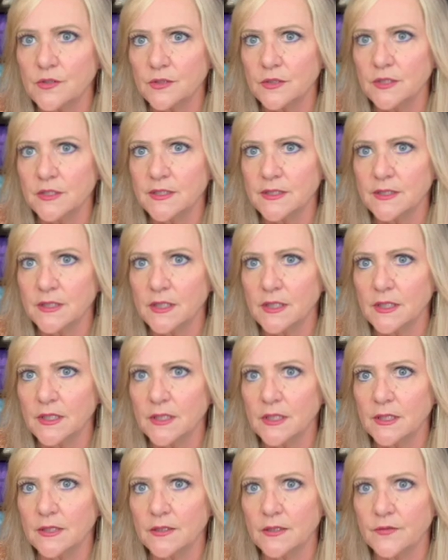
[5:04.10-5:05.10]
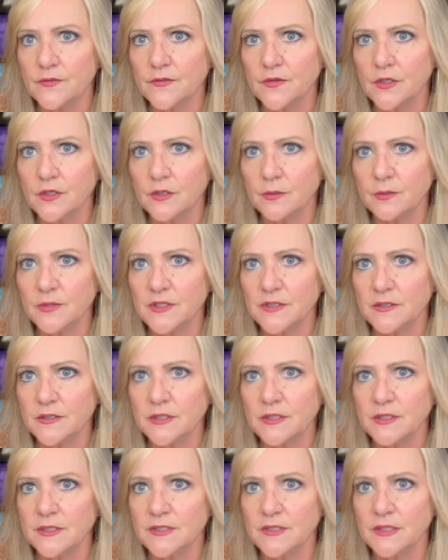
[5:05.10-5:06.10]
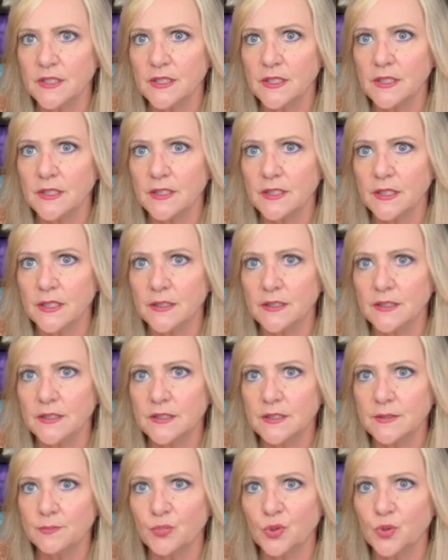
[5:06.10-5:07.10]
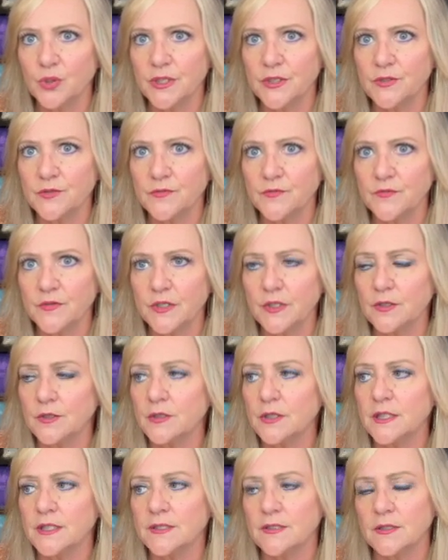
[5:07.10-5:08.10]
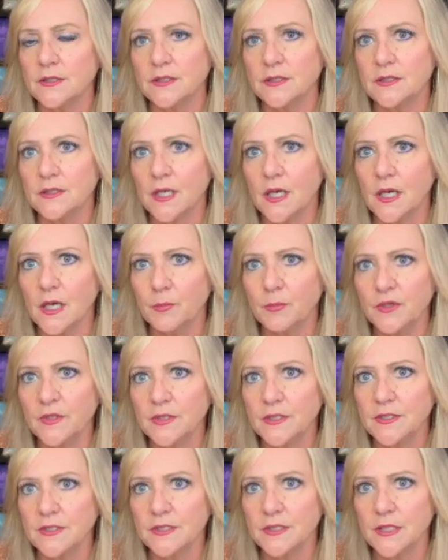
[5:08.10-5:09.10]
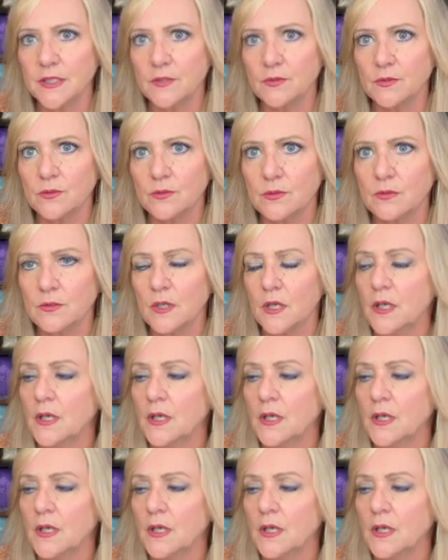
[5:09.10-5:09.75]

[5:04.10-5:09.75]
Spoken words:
on the side, the thumb is on this side, and this pointer finger is on the top of this needle.